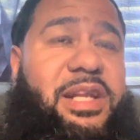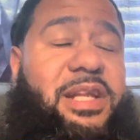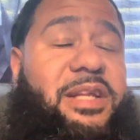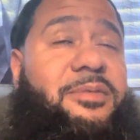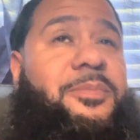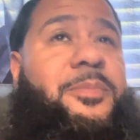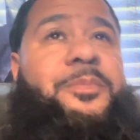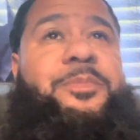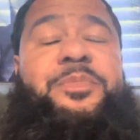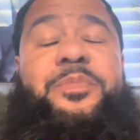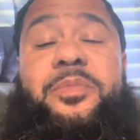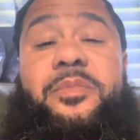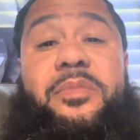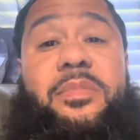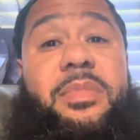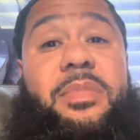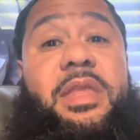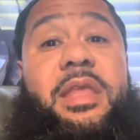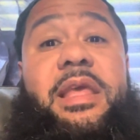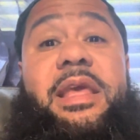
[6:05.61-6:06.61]
And
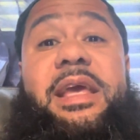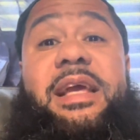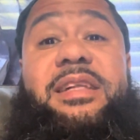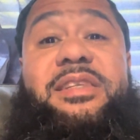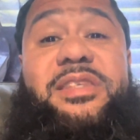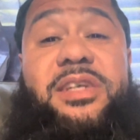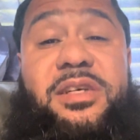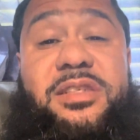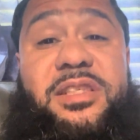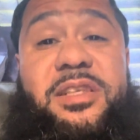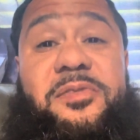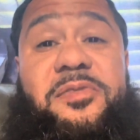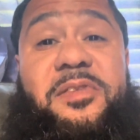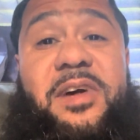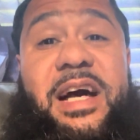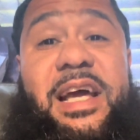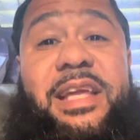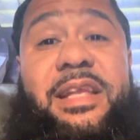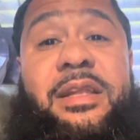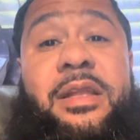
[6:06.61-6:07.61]
he took the
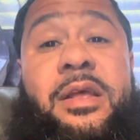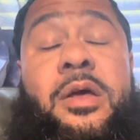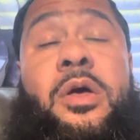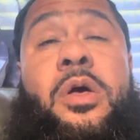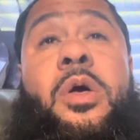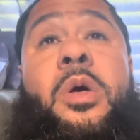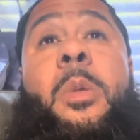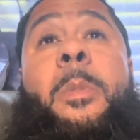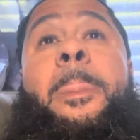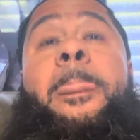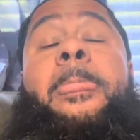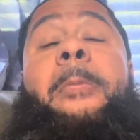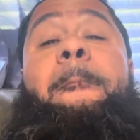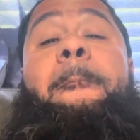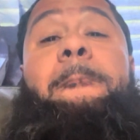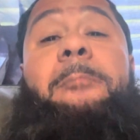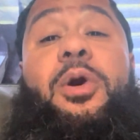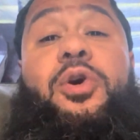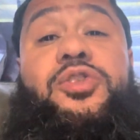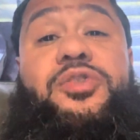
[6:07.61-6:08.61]
fight.
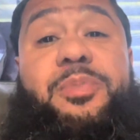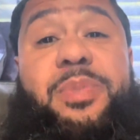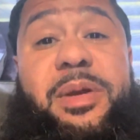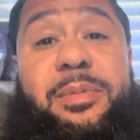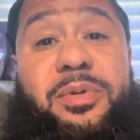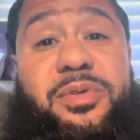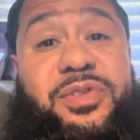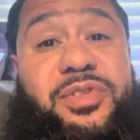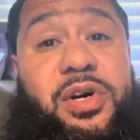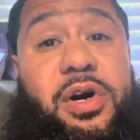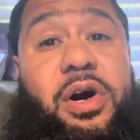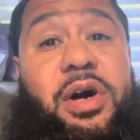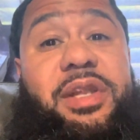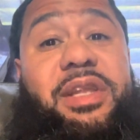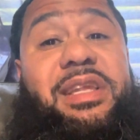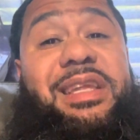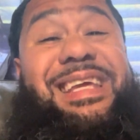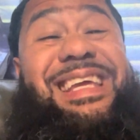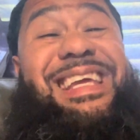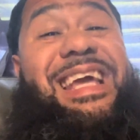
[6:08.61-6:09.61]
Most people thought
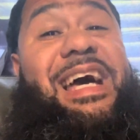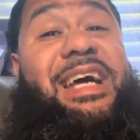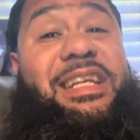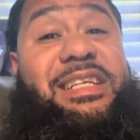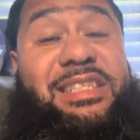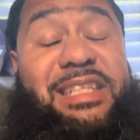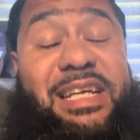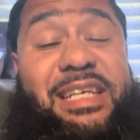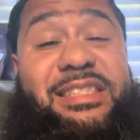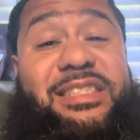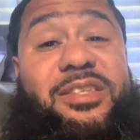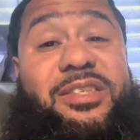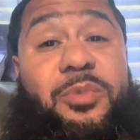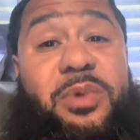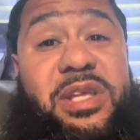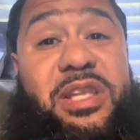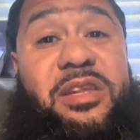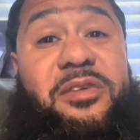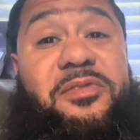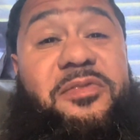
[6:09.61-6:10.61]
he had a chance to
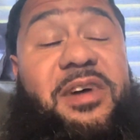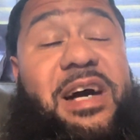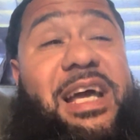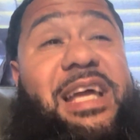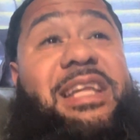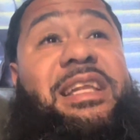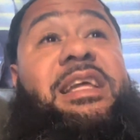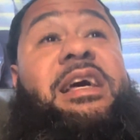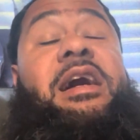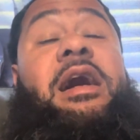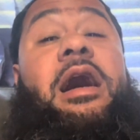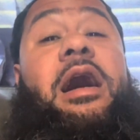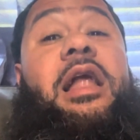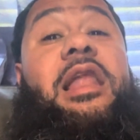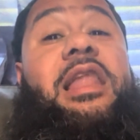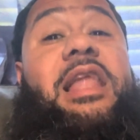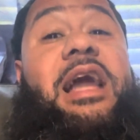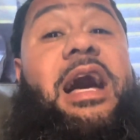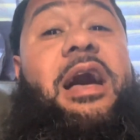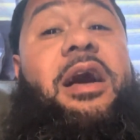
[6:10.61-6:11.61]
win the fight, a
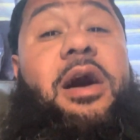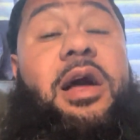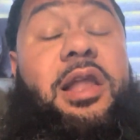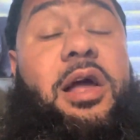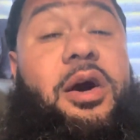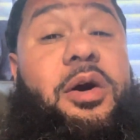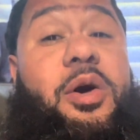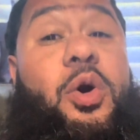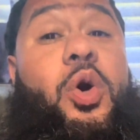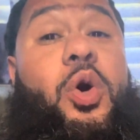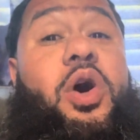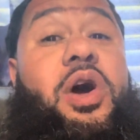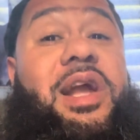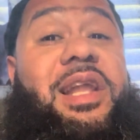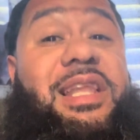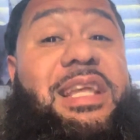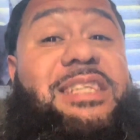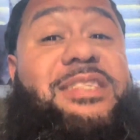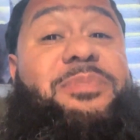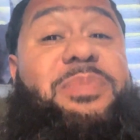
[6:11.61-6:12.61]
lot, uh, uh, or at
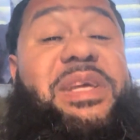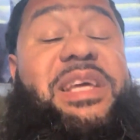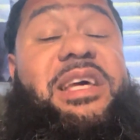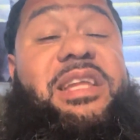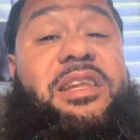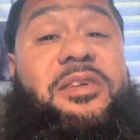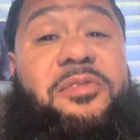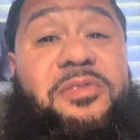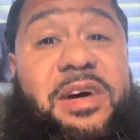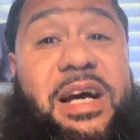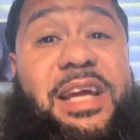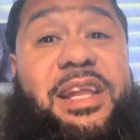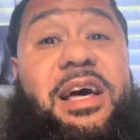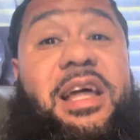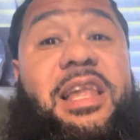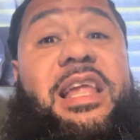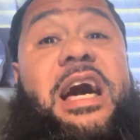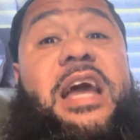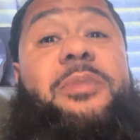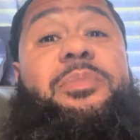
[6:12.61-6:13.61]
least be in the fight. A
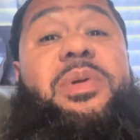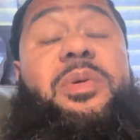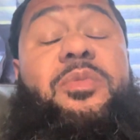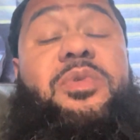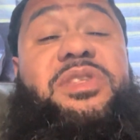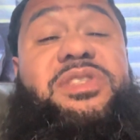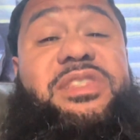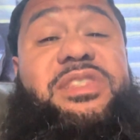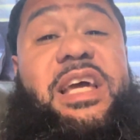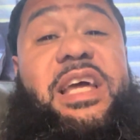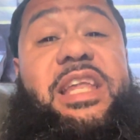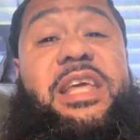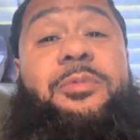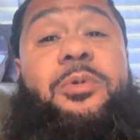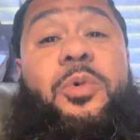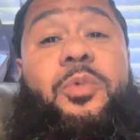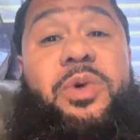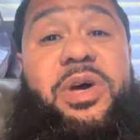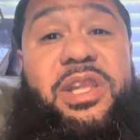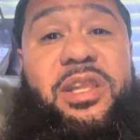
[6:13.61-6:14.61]
lot of people were saying he
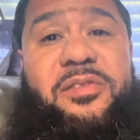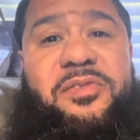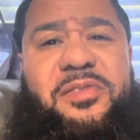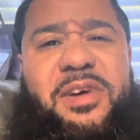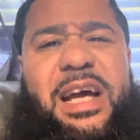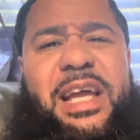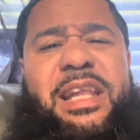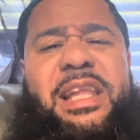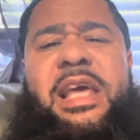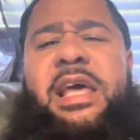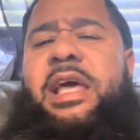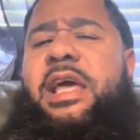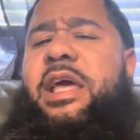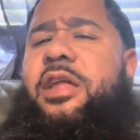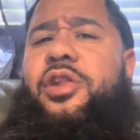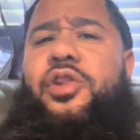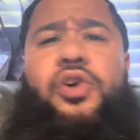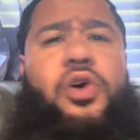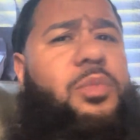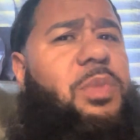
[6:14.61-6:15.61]
would win the fight,
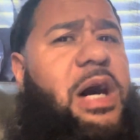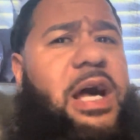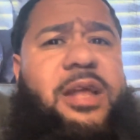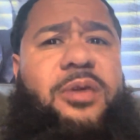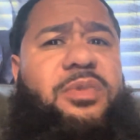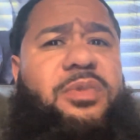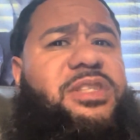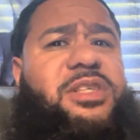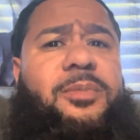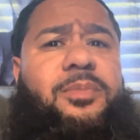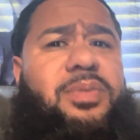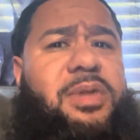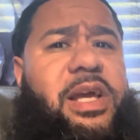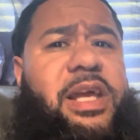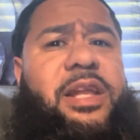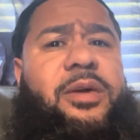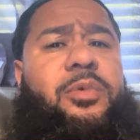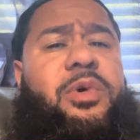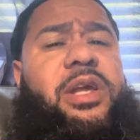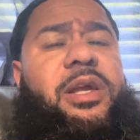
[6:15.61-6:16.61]
and nobody was
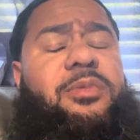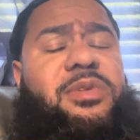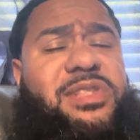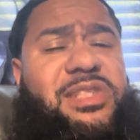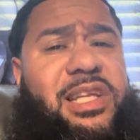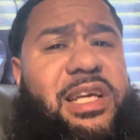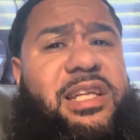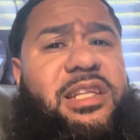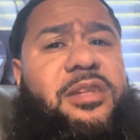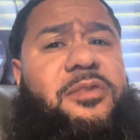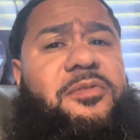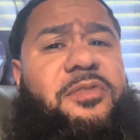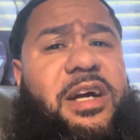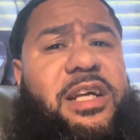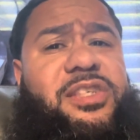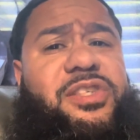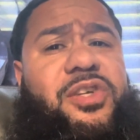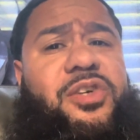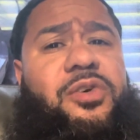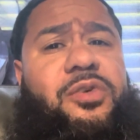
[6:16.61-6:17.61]
complaining when he was slated to
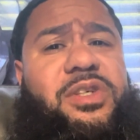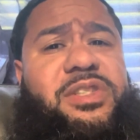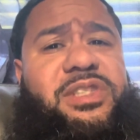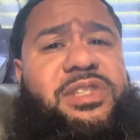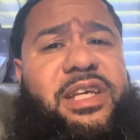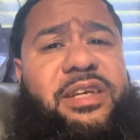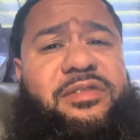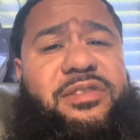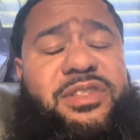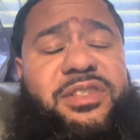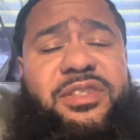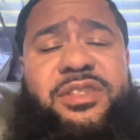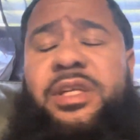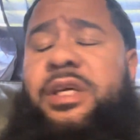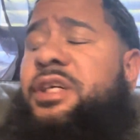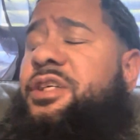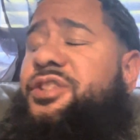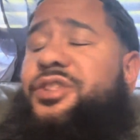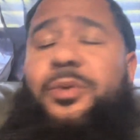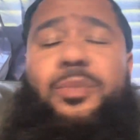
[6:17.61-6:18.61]
fight Shakur Stevenson.
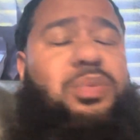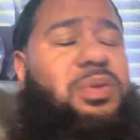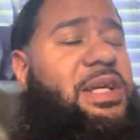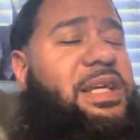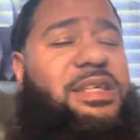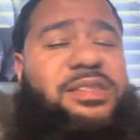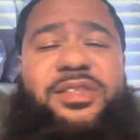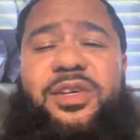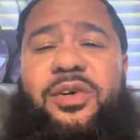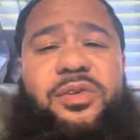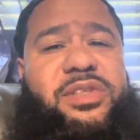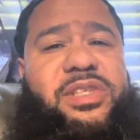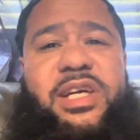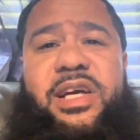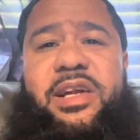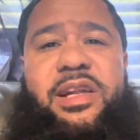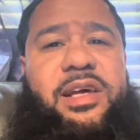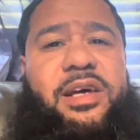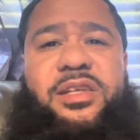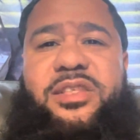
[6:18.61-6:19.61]
So please don't
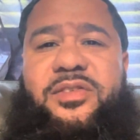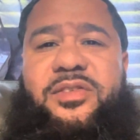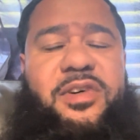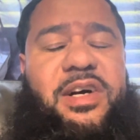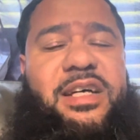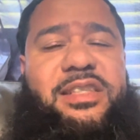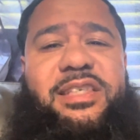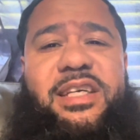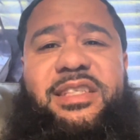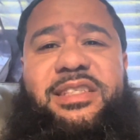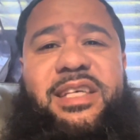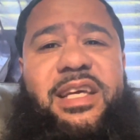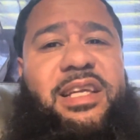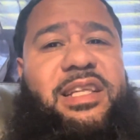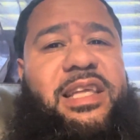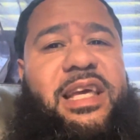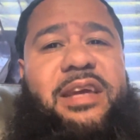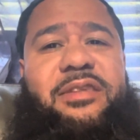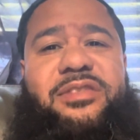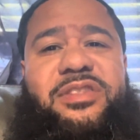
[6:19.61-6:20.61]
tear down Gervonta Tank
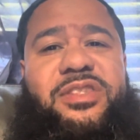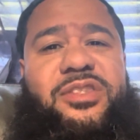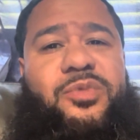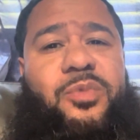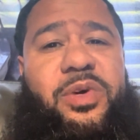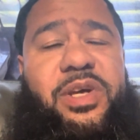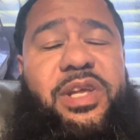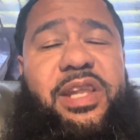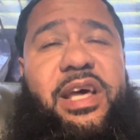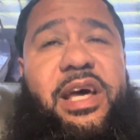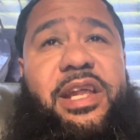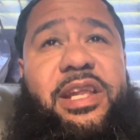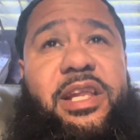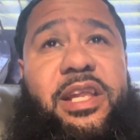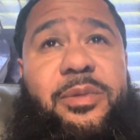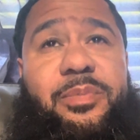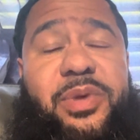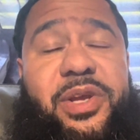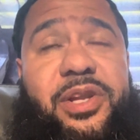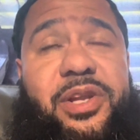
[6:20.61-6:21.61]
Davis's win now that
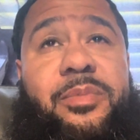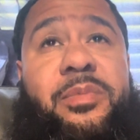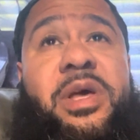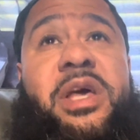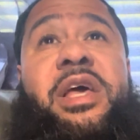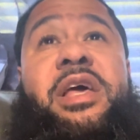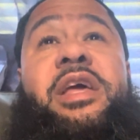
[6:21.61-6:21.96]
he beat him.